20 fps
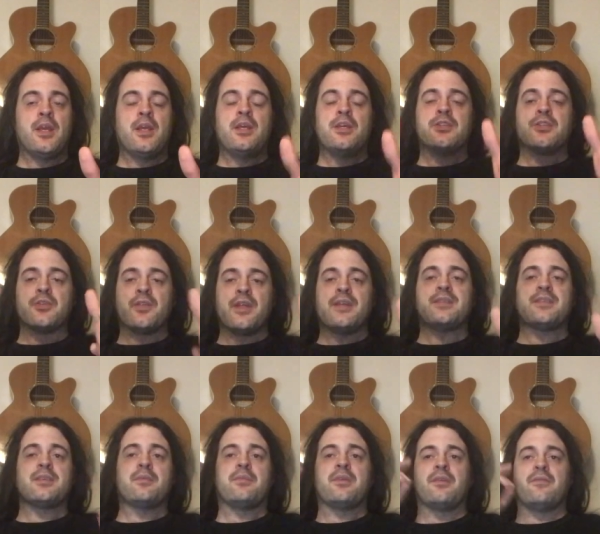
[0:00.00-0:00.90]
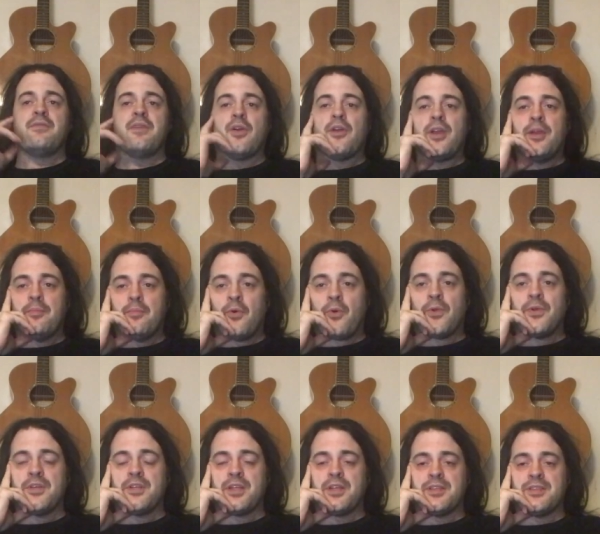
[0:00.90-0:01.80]
so that's something very
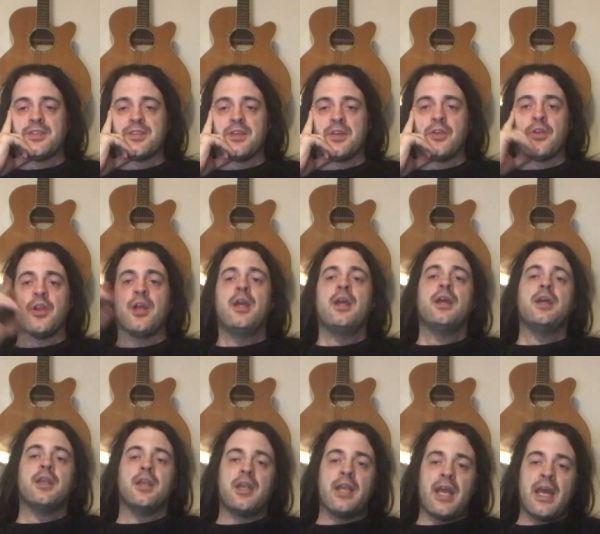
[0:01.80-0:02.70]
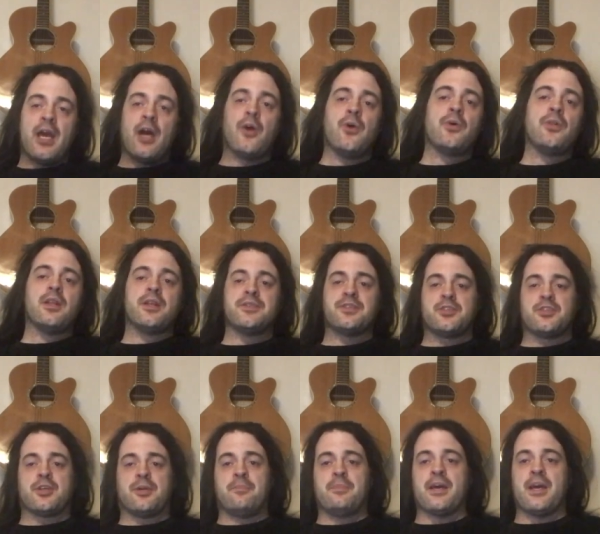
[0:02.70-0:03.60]
important to consider now let's
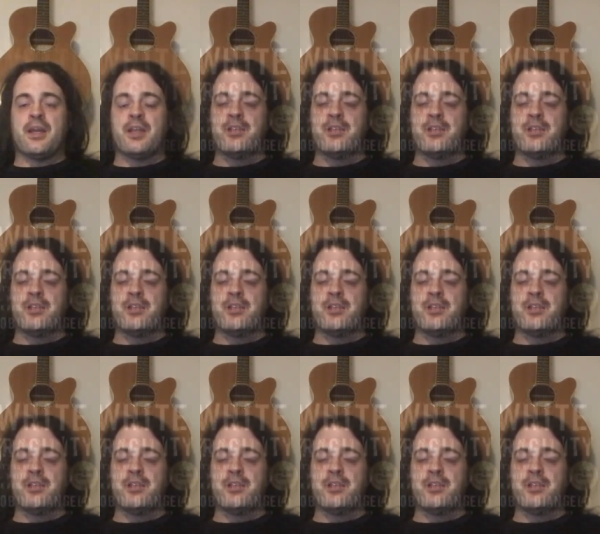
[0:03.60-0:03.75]
jump back